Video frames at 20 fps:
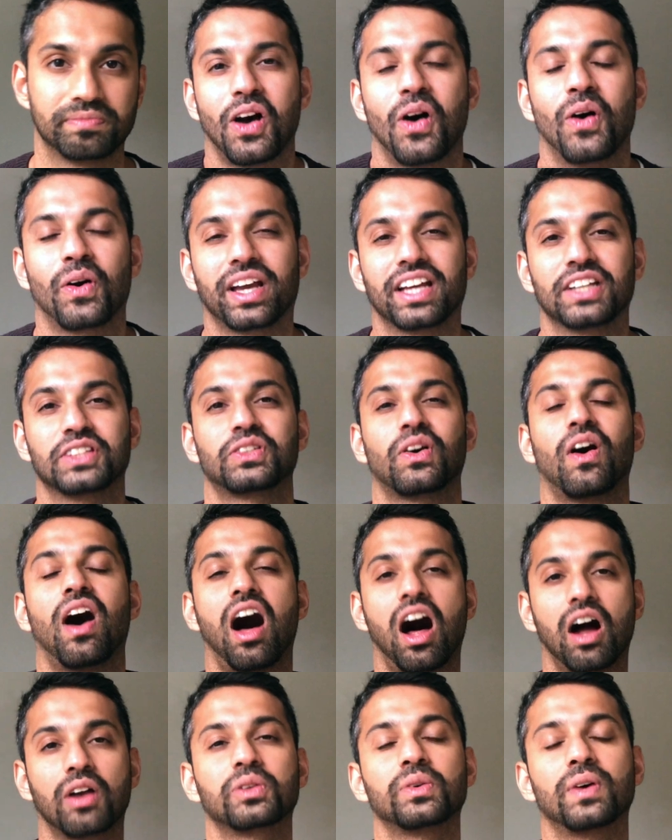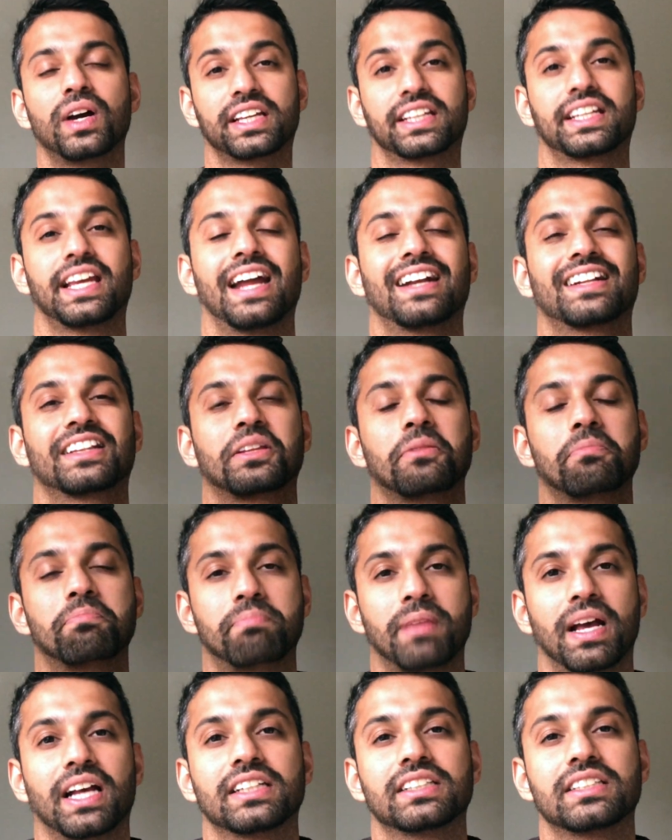Okay, so how do I get the
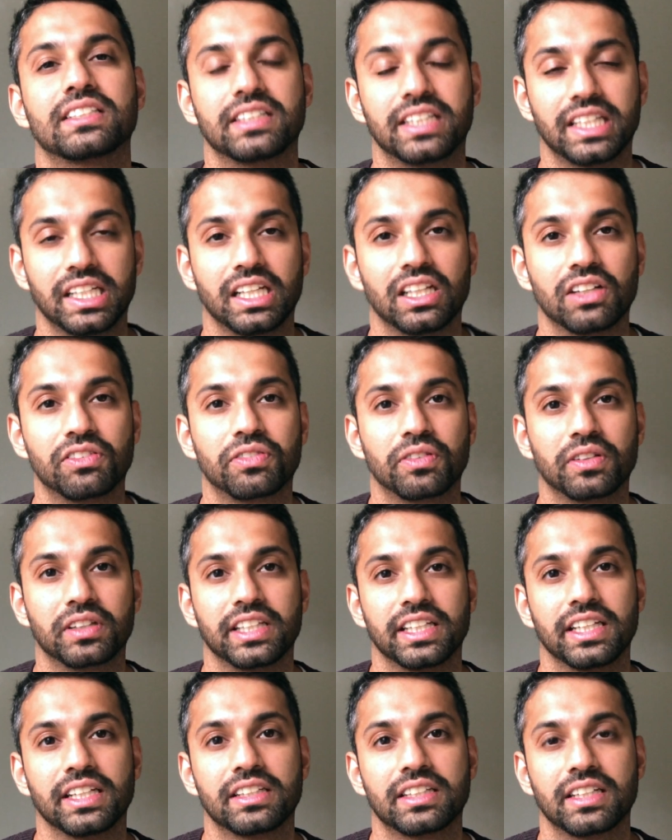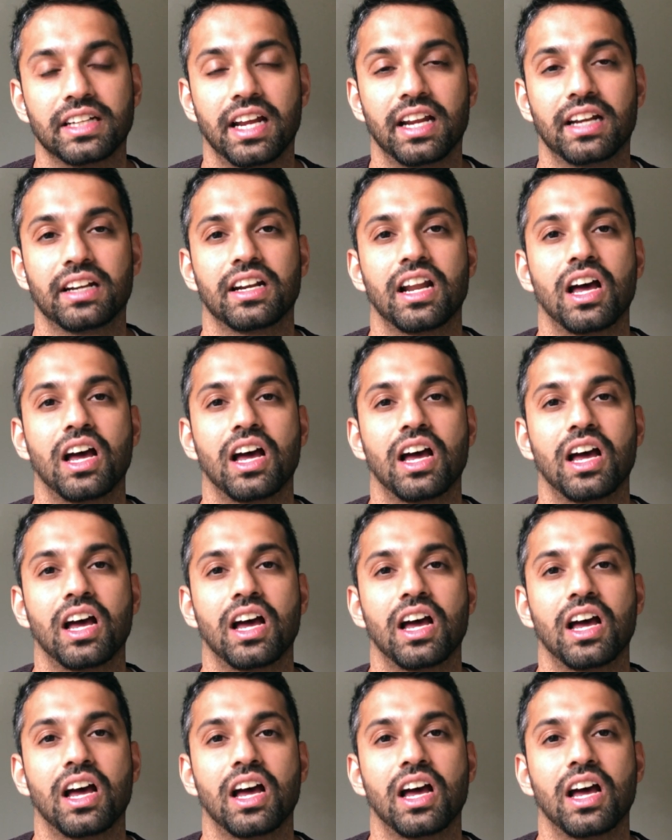best deal for the internet?